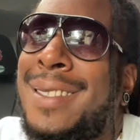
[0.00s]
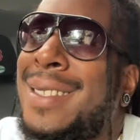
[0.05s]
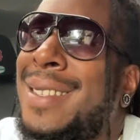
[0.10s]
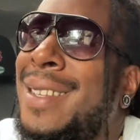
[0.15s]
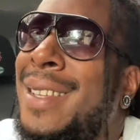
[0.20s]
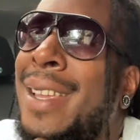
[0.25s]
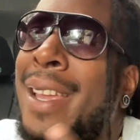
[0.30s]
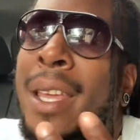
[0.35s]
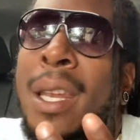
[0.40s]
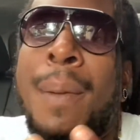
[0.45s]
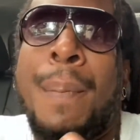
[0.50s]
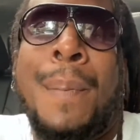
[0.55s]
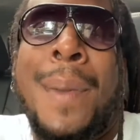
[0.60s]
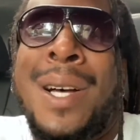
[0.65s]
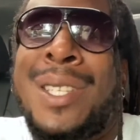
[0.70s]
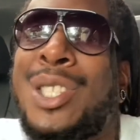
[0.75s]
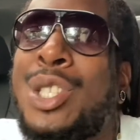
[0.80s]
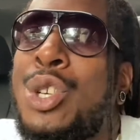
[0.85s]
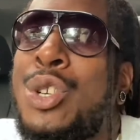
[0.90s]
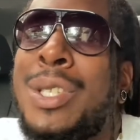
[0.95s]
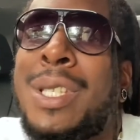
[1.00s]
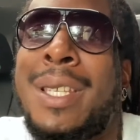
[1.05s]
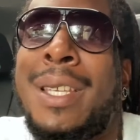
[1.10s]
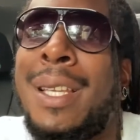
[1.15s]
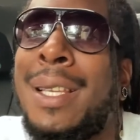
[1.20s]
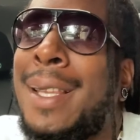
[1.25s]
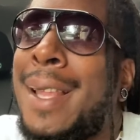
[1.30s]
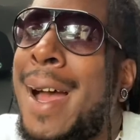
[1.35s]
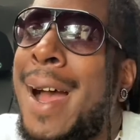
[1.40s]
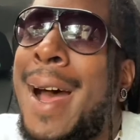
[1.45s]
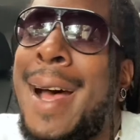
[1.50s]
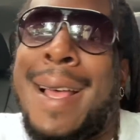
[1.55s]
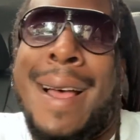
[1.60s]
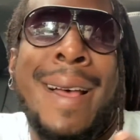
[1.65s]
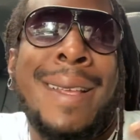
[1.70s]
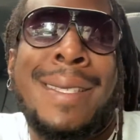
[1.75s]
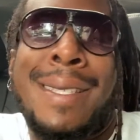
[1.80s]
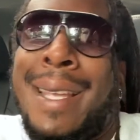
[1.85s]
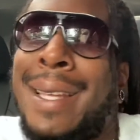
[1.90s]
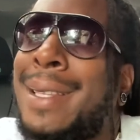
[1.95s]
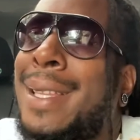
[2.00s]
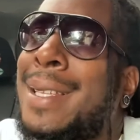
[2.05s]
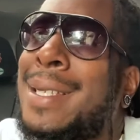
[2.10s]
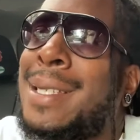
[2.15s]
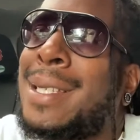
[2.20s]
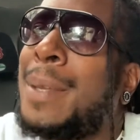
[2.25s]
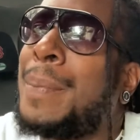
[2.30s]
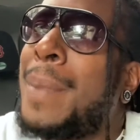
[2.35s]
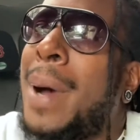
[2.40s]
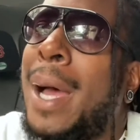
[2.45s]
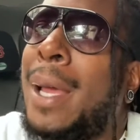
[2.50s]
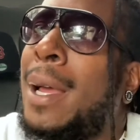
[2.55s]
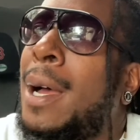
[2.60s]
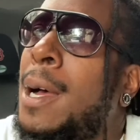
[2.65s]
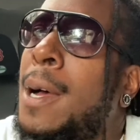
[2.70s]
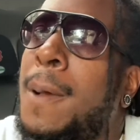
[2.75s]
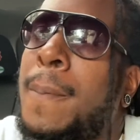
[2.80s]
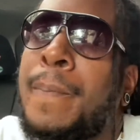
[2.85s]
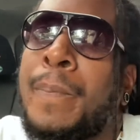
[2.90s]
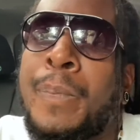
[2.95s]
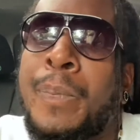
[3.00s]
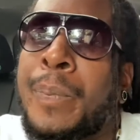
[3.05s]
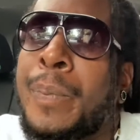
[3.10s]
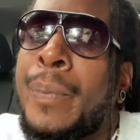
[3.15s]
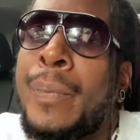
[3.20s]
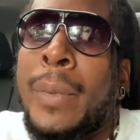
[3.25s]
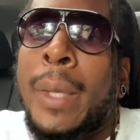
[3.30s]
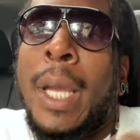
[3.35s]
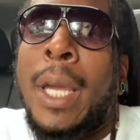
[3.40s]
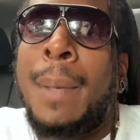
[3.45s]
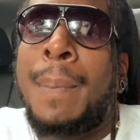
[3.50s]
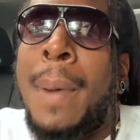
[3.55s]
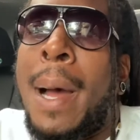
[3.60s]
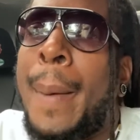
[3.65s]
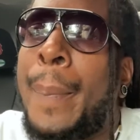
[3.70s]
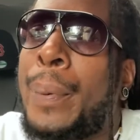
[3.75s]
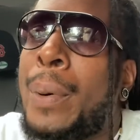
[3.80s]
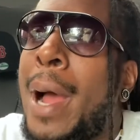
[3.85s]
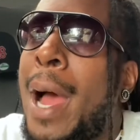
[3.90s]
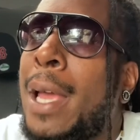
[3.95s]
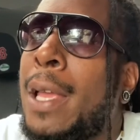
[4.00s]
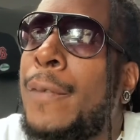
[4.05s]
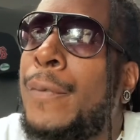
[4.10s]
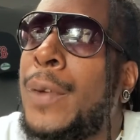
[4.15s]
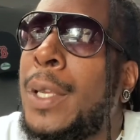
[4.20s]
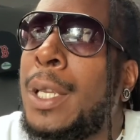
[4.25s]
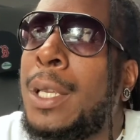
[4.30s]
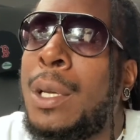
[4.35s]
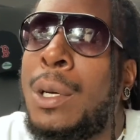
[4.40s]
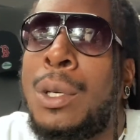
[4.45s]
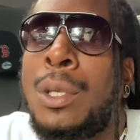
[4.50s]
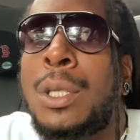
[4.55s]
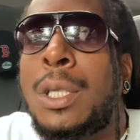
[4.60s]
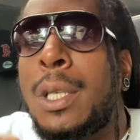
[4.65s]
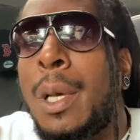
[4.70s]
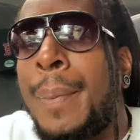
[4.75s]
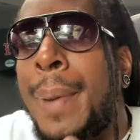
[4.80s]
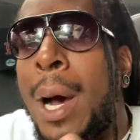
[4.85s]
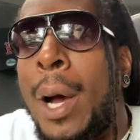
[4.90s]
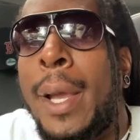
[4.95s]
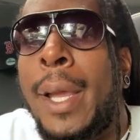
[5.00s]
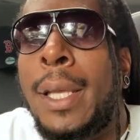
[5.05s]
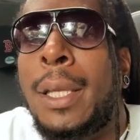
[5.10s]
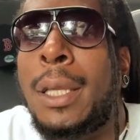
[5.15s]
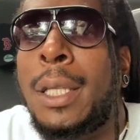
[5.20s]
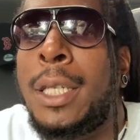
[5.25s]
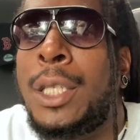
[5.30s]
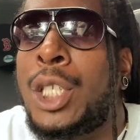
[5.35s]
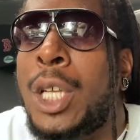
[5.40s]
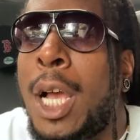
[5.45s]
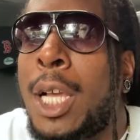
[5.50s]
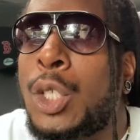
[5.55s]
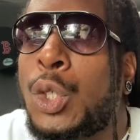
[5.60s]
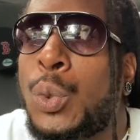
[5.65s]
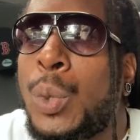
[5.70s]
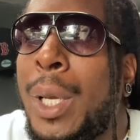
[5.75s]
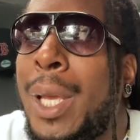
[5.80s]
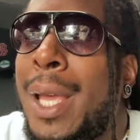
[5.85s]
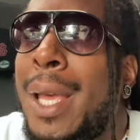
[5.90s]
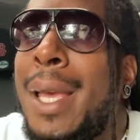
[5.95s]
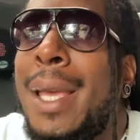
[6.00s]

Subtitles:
Yeah, the muscles, I said this in my prior videos about Anthony Joshua.